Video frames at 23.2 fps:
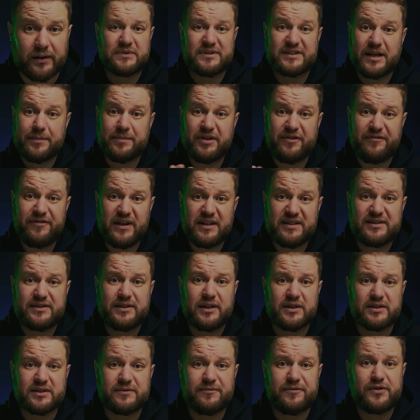Some
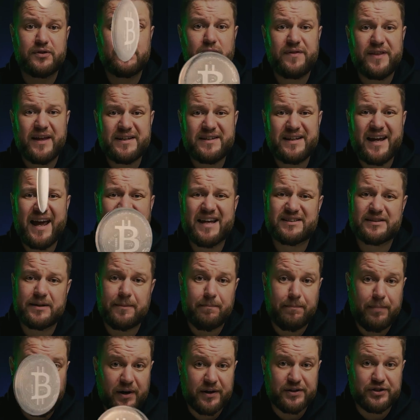investors view that as a
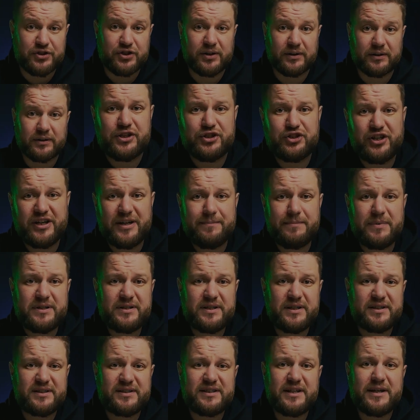bargain.
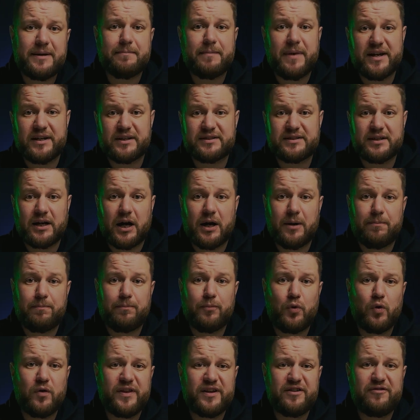JBTC makes up
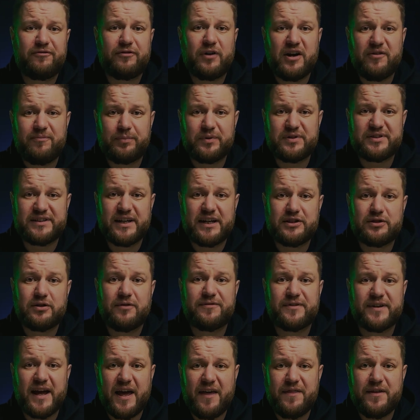more than 5% of
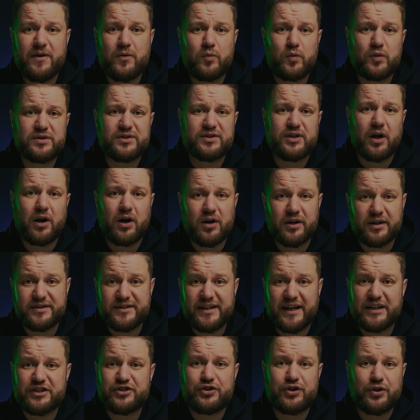Cathie Wood's ARK
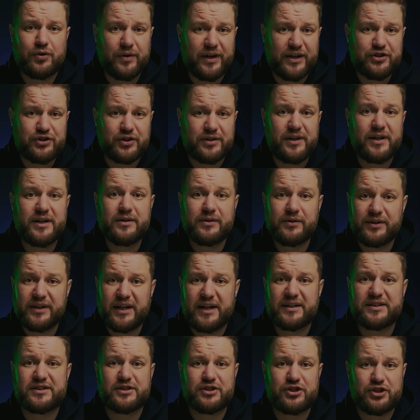Next Generation Internet
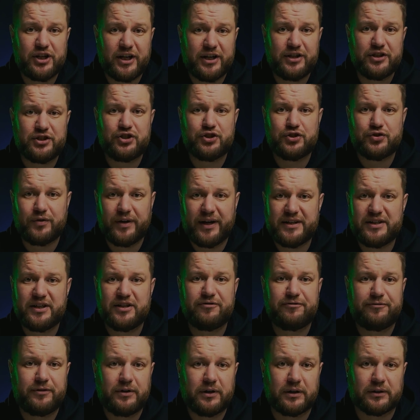Exchange Trading
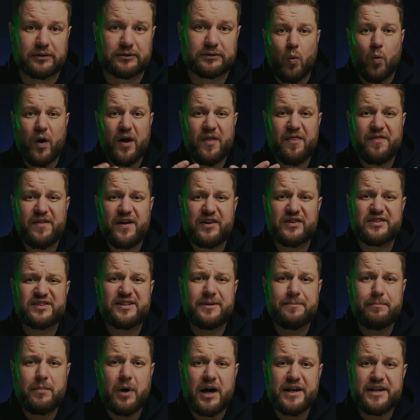Fund. When there's a
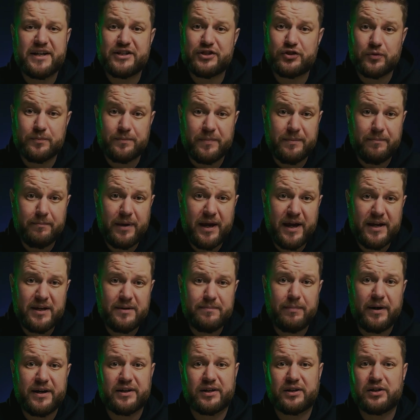money to be made
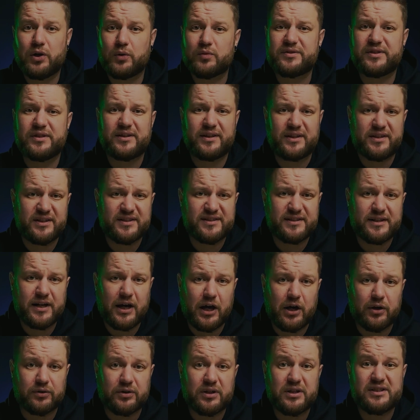by closing the
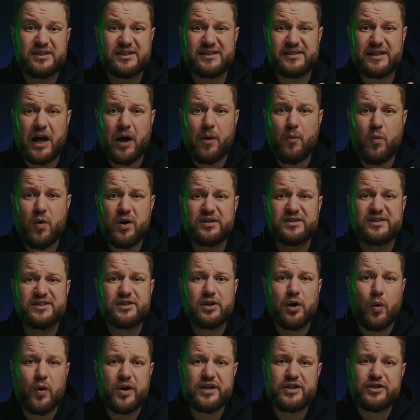discount, someone's
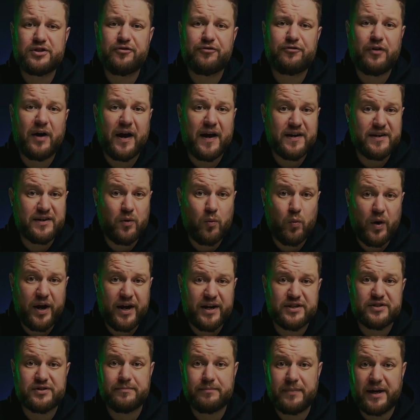going to find a way
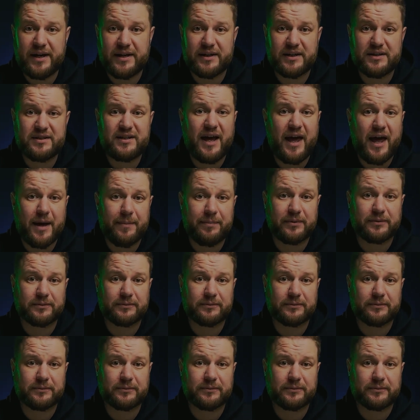to make it happen,